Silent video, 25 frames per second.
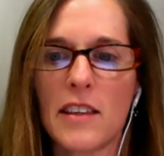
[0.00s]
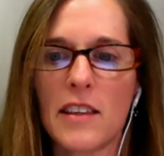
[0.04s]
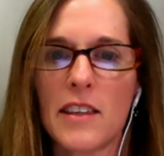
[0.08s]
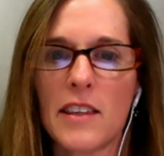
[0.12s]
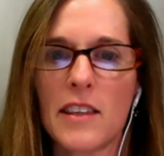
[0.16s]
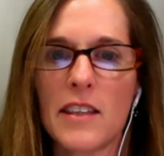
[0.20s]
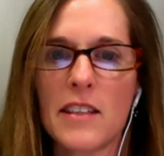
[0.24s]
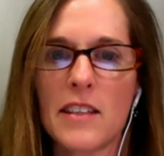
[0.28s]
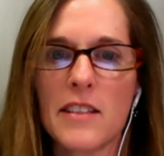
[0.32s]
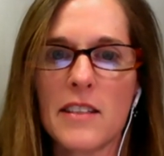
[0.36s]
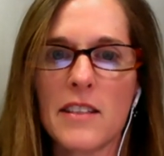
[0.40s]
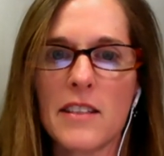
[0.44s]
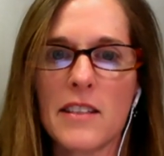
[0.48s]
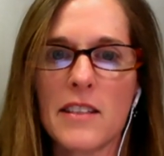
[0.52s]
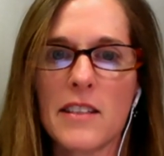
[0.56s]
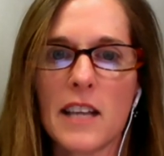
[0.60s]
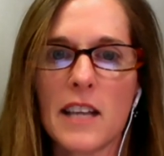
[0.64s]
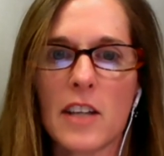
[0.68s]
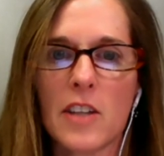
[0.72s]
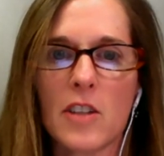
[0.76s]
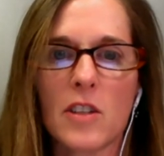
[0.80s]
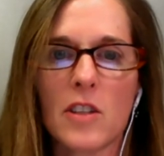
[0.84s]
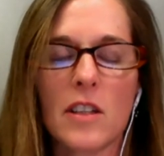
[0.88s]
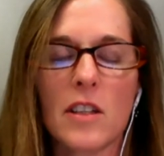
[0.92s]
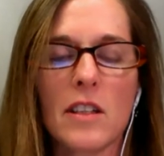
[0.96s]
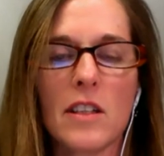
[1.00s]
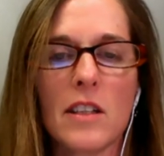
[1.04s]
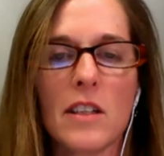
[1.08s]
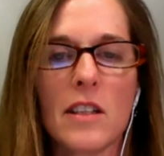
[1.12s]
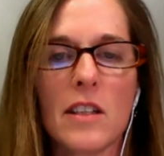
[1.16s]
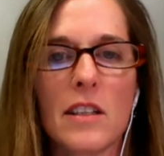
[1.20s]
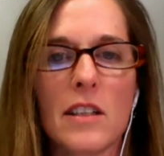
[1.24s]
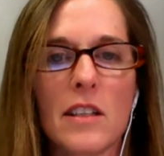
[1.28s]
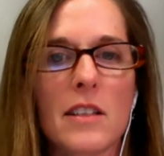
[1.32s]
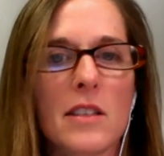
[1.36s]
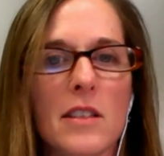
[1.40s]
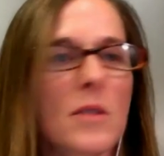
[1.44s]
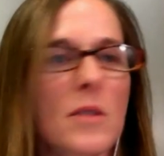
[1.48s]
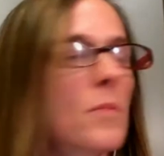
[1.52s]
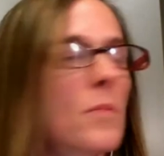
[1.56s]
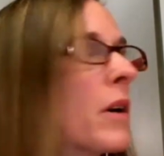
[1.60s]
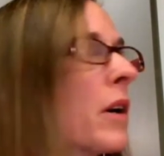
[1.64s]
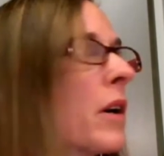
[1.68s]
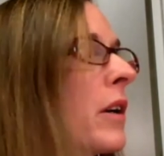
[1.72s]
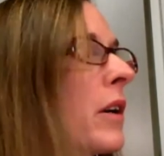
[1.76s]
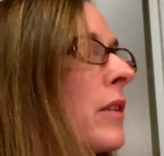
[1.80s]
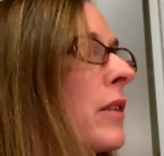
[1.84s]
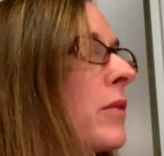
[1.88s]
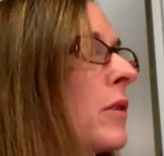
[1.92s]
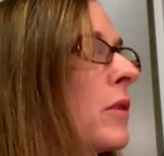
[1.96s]
This session is
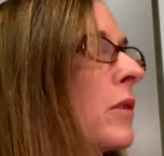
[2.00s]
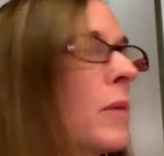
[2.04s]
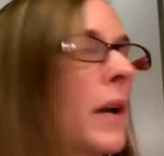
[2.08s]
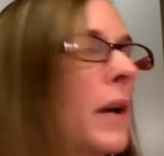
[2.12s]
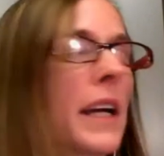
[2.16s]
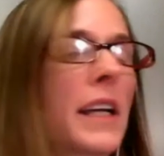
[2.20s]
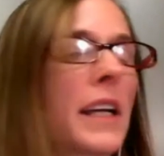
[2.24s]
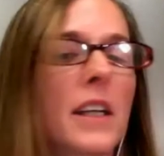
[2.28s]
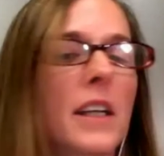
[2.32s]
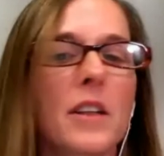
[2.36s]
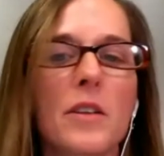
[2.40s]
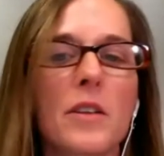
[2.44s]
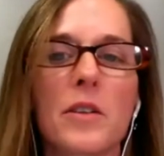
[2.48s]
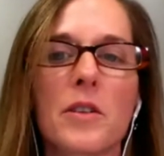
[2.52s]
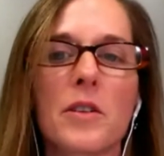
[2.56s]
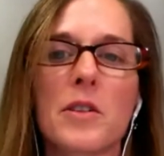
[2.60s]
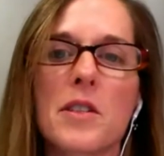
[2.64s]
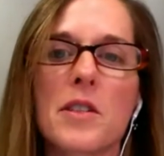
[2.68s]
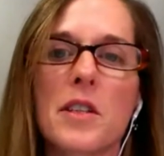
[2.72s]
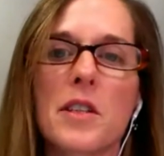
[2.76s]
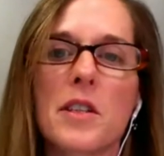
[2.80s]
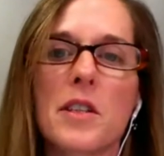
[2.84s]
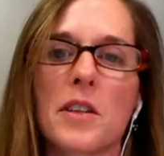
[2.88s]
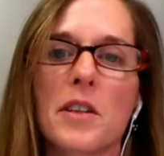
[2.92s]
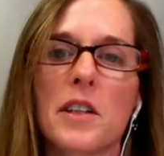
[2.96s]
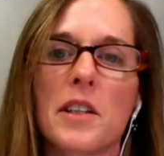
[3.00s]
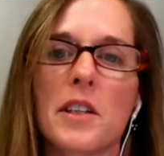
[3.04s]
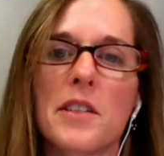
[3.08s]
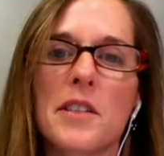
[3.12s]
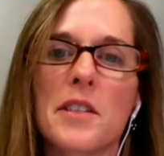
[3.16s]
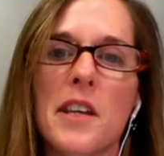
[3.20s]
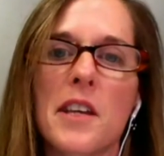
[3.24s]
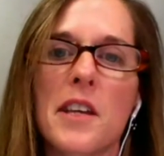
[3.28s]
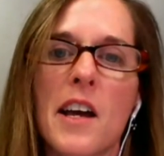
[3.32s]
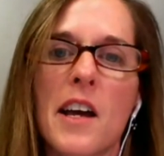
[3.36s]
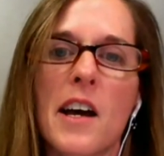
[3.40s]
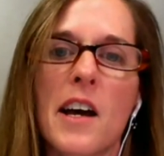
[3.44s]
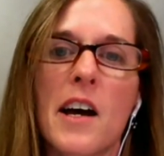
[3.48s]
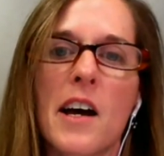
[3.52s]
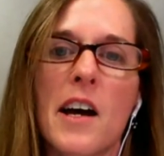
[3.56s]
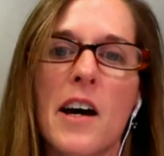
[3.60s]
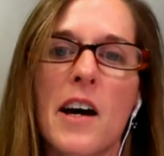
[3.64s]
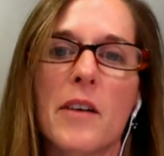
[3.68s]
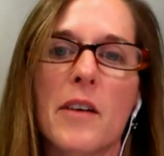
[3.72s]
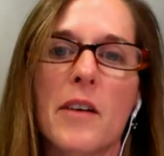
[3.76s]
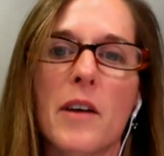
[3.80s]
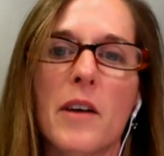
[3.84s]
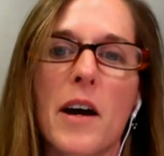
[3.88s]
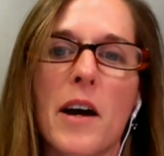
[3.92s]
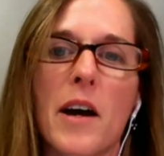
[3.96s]
part of a regular series
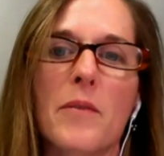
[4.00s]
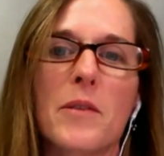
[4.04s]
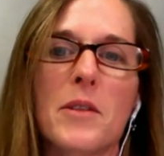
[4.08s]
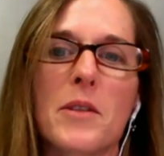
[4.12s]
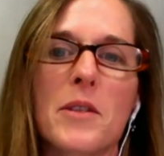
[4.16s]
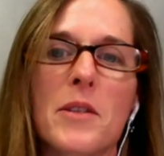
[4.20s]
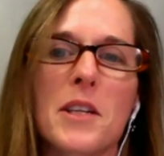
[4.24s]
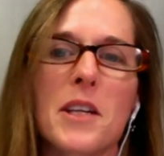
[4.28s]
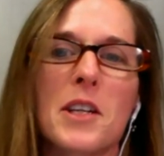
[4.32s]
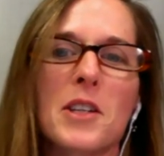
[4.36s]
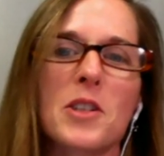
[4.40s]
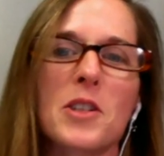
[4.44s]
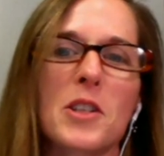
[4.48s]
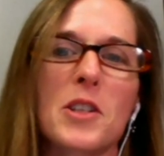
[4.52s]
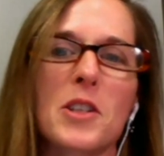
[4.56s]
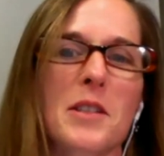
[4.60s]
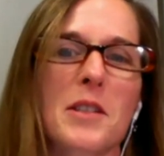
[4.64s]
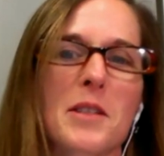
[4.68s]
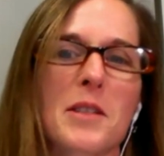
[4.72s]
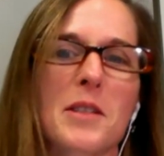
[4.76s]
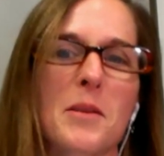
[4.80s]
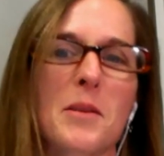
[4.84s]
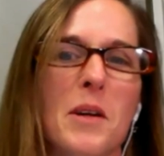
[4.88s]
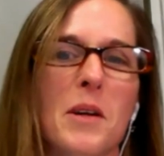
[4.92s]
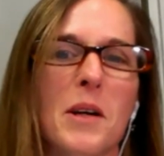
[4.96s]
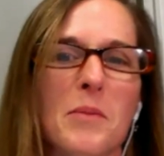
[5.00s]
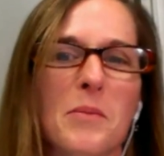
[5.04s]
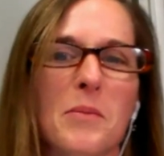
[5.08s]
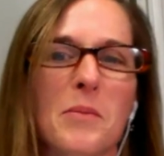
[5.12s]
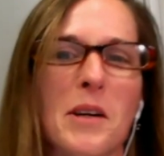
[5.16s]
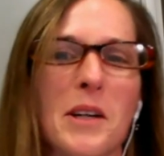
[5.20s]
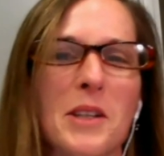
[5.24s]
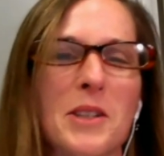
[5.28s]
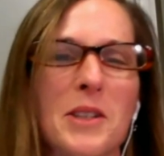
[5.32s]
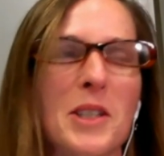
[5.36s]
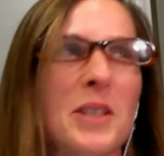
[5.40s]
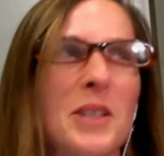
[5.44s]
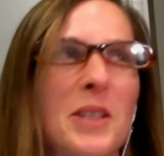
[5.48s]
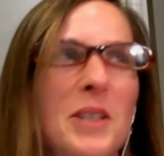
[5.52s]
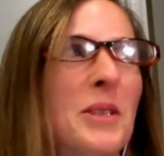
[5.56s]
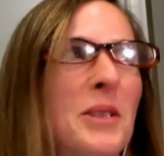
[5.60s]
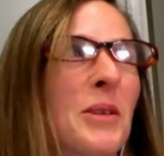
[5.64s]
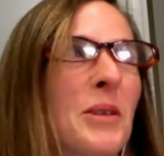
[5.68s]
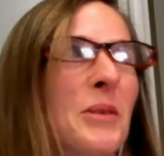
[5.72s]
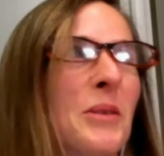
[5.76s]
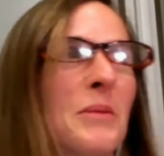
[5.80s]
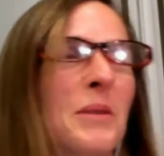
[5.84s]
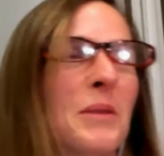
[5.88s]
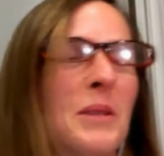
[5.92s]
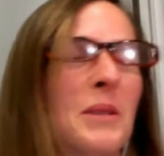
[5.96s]
of conversations among Project
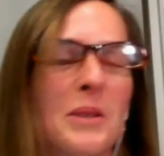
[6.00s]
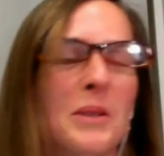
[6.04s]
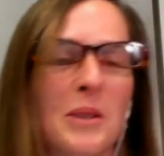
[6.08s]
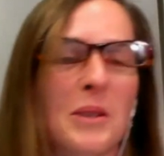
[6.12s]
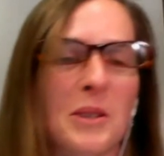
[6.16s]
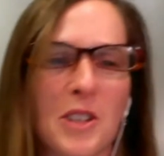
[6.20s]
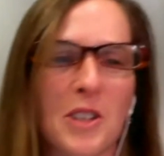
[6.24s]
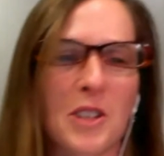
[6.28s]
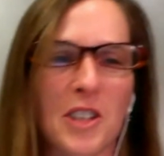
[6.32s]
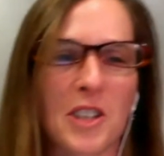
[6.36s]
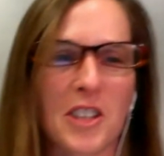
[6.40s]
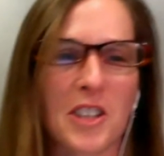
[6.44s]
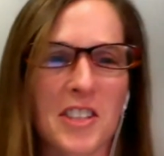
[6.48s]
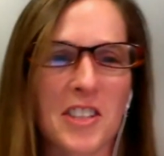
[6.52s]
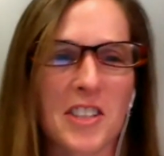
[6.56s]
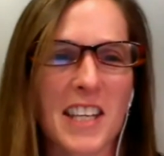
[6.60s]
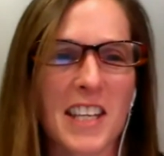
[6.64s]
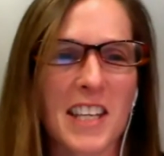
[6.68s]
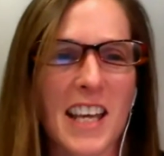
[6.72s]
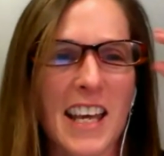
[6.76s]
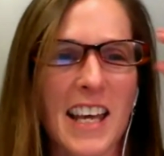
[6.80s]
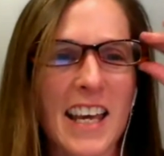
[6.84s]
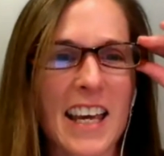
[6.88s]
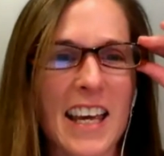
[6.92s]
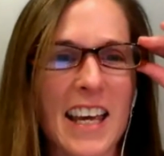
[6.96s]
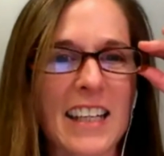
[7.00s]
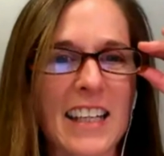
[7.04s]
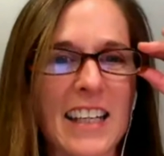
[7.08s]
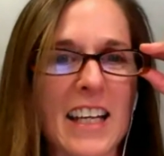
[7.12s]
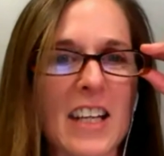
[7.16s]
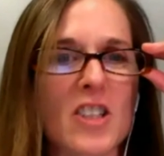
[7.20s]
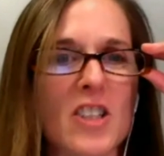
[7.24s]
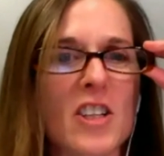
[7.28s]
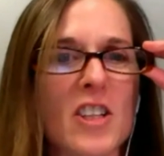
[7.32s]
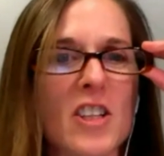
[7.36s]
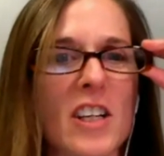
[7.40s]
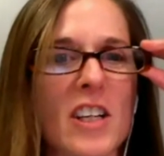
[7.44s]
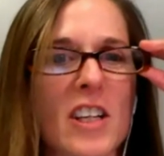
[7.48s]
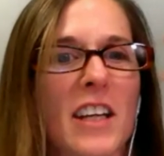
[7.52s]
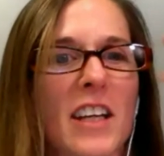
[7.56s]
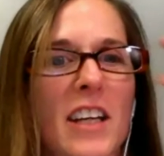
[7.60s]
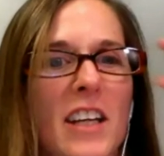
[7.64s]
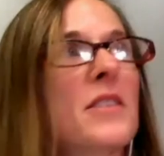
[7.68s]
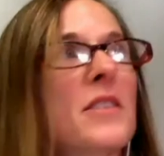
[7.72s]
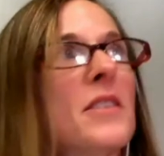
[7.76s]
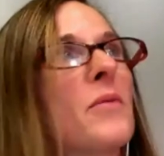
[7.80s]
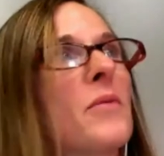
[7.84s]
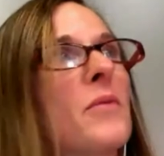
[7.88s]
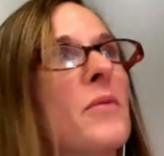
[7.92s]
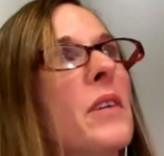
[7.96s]
Zero researchers and
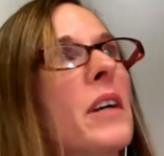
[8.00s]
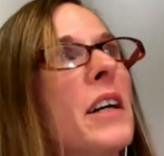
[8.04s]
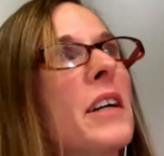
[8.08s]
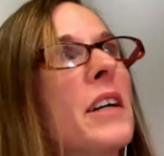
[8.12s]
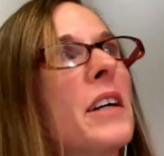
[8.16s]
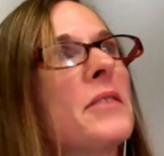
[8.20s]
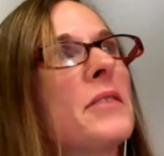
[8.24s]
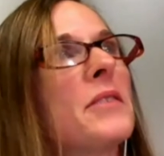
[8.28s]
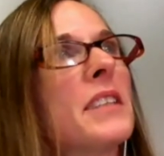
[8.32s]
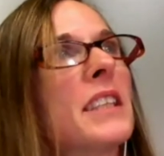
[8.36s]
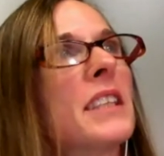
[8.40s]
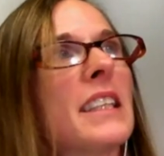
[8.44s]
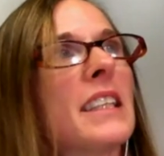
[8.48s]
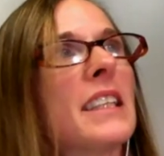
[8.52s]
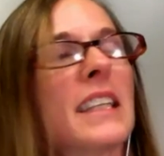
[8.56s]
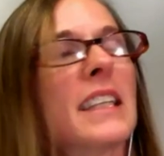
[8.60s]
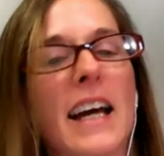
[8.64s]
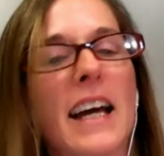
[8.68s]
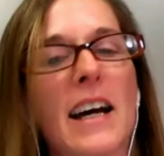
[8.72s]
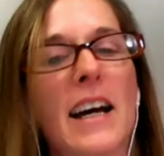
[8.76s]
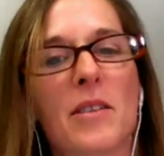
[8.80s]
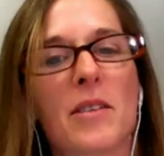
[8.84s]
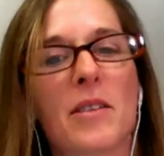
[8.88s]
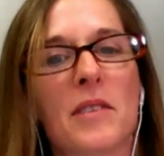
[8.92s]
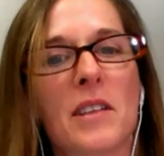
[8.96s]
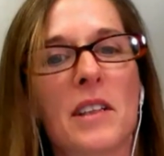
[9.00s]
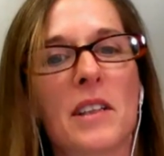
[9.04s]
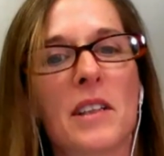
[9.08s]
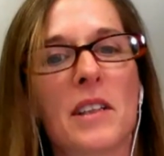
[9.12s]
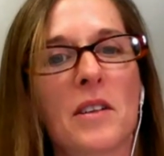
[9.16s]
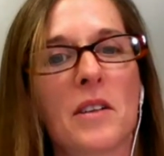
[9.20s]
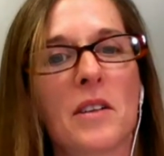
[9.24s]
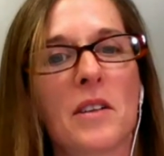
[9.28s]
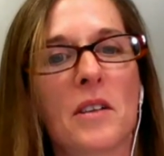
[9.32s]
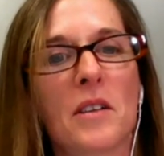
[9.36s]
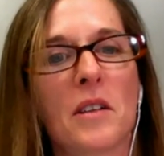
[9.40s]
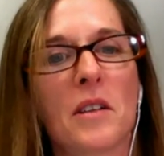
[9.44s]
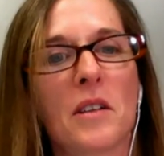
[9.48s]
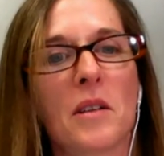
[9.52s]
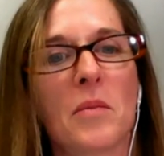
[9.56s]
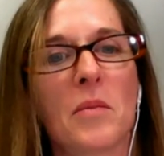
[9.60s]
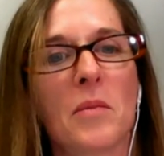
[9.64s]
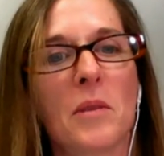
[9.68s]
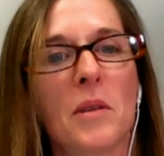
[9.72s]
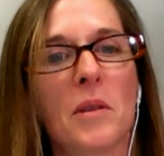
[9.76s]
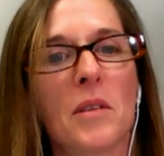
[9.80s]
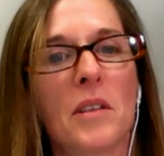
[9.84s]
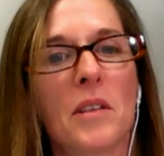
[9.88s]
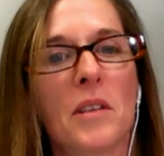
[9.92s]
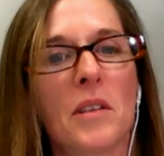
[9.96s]
educators involved in the Out of Eden Learn
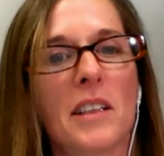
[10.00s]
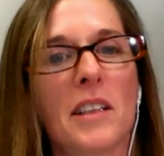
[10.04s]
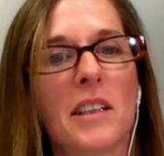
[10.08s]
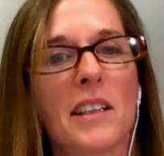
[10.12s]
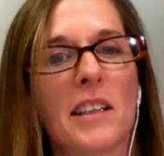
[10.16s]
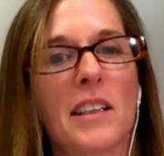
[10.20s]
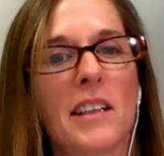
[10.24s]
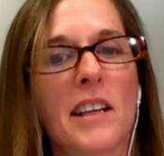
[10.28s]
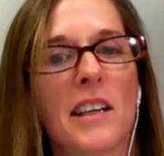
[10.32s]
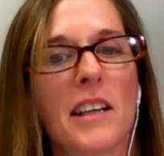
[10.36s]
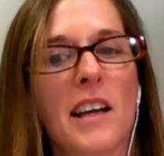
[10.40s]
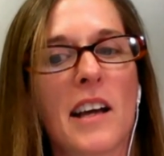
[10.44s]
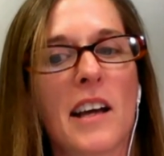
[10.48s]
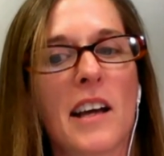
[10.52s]
community.